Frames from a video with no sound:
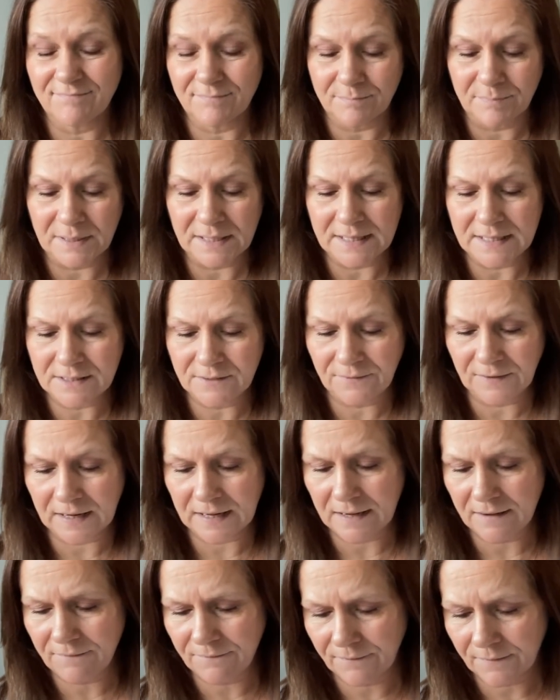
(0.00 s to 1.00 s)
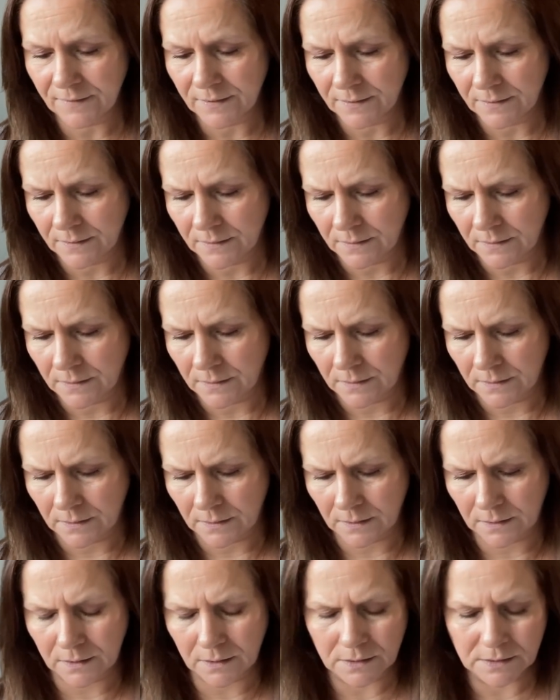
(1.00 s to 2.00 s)
Please forgive,
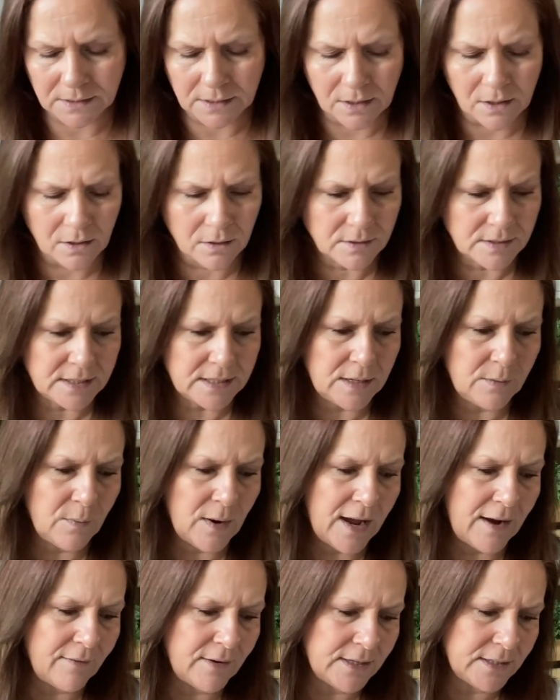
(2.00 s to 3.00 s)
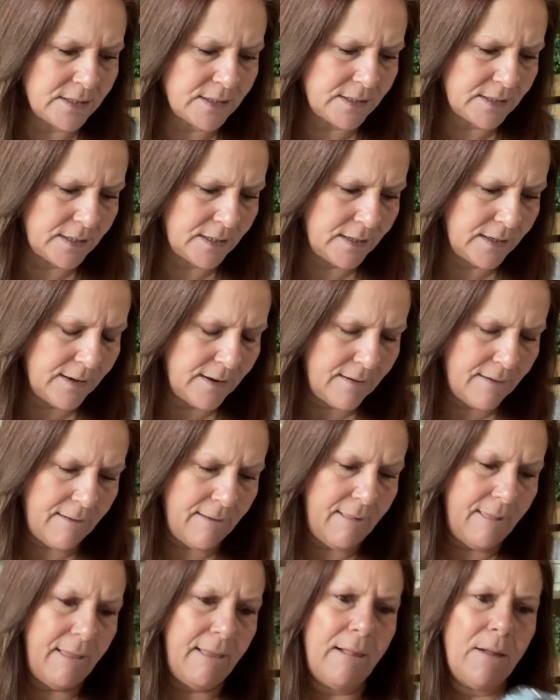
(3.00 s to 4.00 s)
because I can't see where
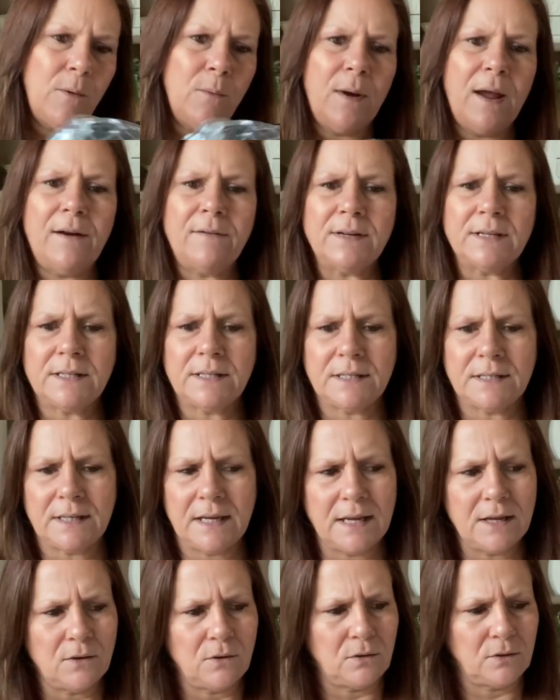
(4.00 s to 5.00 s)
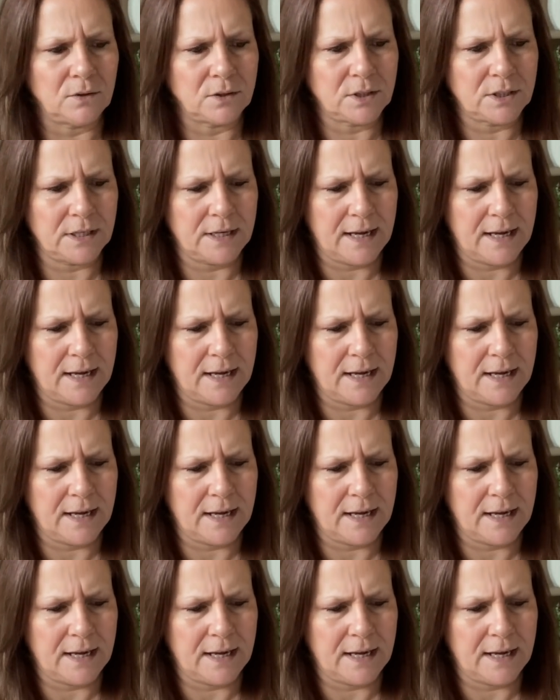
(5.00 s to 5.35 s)
it's sealed to